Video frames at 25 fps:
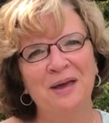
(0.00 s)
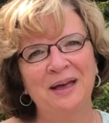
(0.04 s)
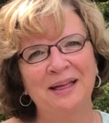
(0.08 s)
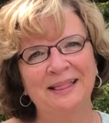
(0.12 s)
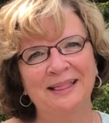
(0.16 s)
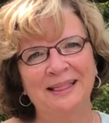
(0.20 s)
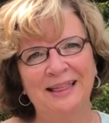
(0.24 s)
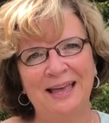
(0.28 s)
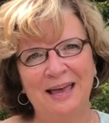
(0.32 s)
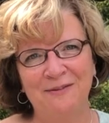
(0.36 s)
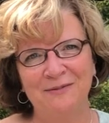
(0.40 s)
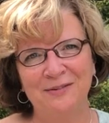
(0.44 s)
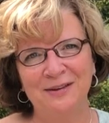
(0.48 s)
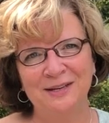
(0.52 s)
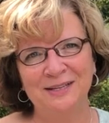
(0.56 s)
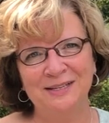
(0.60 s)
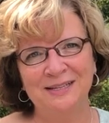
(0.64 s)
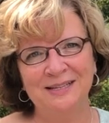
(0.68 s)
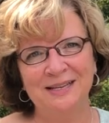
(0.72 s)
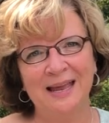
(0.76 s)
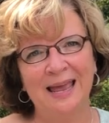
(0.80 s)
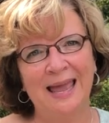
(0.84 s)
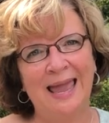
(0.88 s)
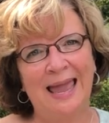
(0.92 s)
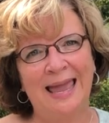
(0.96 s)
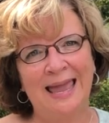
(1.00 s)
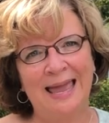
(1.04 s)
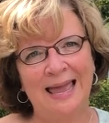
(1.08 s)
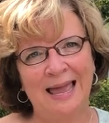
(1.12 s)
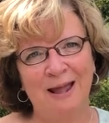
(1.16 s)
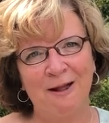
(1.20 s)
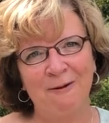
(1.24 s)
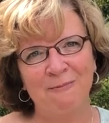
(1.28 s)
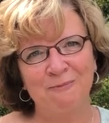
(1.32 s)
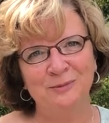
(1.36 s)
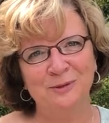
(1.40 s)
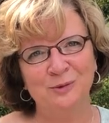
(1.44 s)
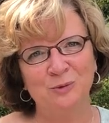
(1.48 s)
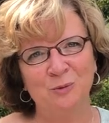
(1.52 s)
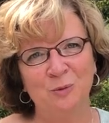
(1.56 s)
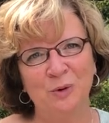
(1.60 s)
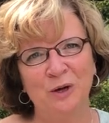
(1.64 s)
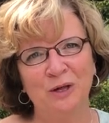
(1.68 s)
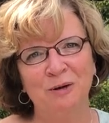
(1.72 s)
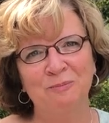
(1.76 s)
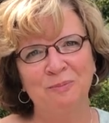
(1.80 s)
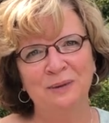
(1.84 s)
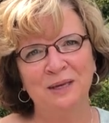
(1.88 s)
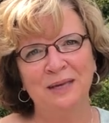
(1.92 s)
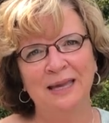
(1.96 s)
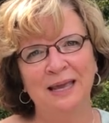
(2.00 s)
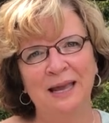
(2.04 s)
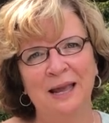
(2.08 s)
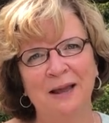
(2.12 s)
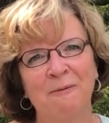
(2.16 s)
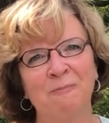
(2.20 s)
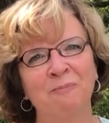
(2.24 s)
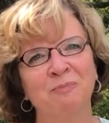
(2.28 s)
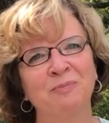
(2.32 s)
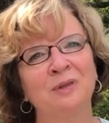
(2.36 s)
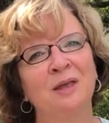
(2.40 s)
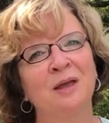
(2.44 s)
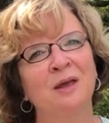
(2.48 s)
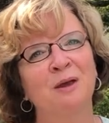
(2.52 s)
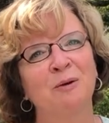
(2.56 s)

11 a.m. to 1 p.m.